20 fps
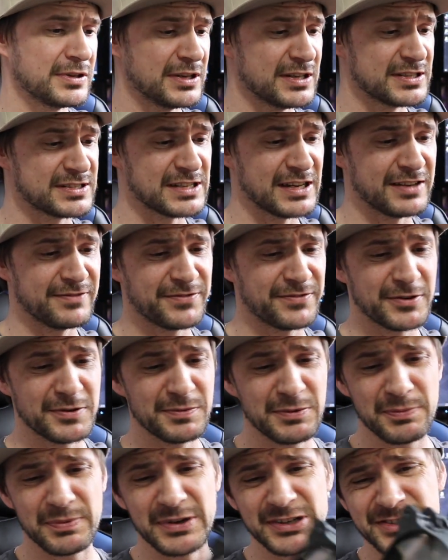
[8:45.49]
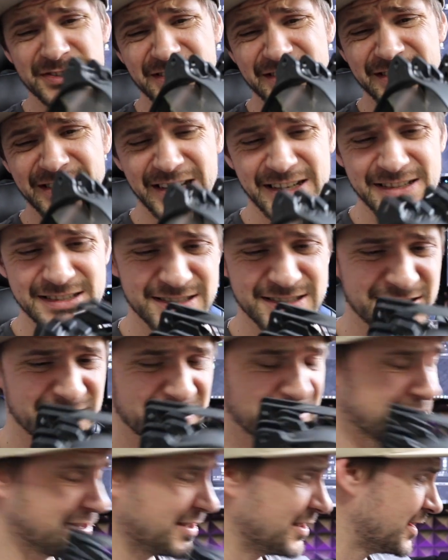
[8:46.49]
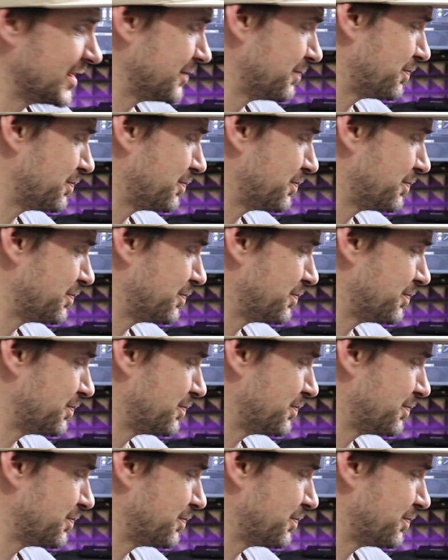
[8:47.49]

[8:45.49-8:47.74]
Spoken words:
aside from a bunch of dust, I